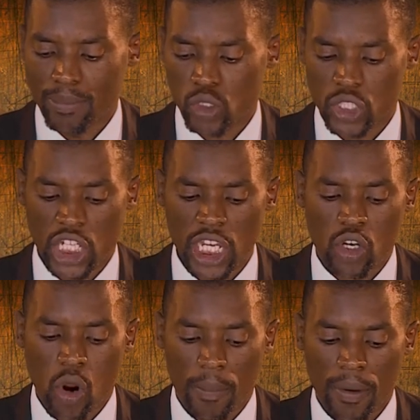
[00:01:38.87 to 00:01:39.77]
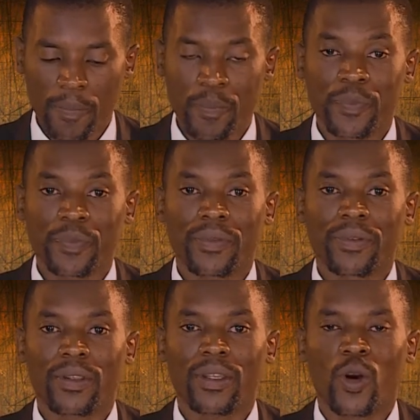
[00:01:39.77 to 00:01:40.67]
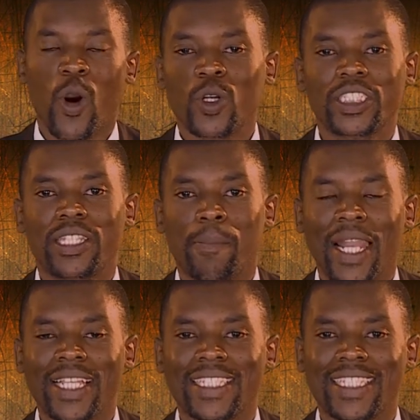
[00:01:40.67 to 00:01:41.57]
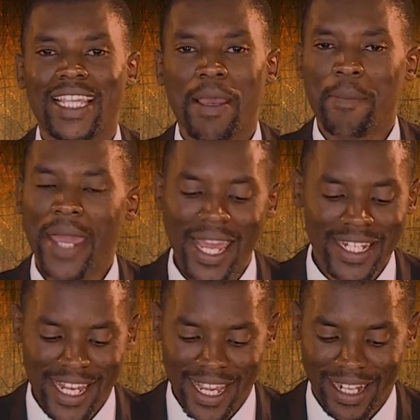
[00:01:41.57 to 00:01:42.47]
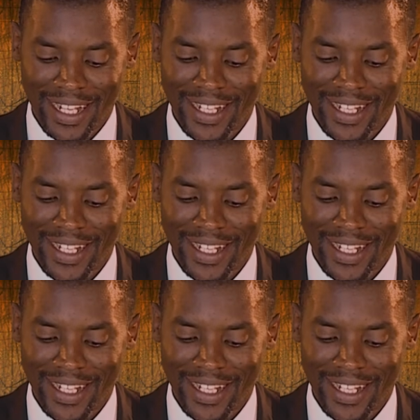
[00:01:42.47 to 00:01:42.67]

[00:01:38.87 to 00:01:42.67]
So Jacob called the place Peniel,